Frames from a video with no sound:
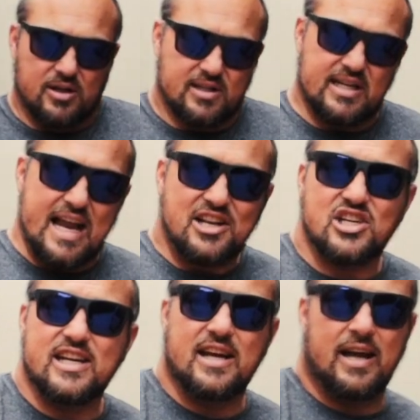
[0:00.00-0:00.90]
So
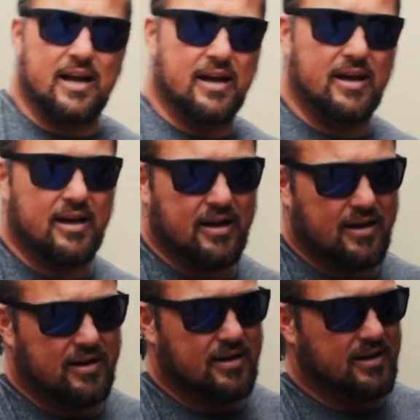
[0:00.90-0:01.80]
Dutchie
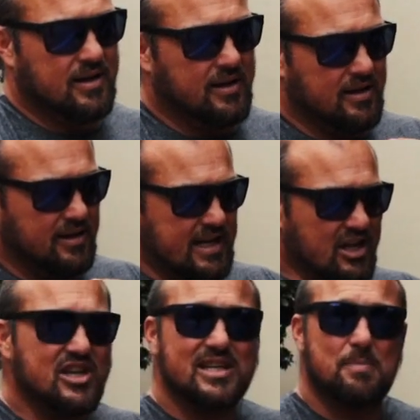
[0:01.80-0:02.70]

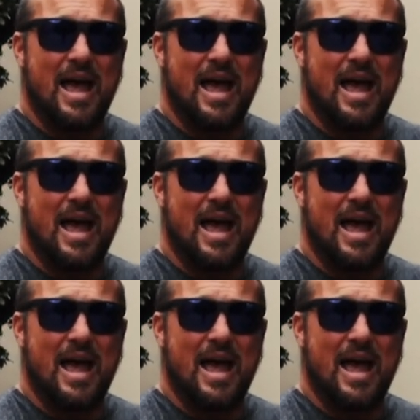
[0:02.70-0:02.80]
has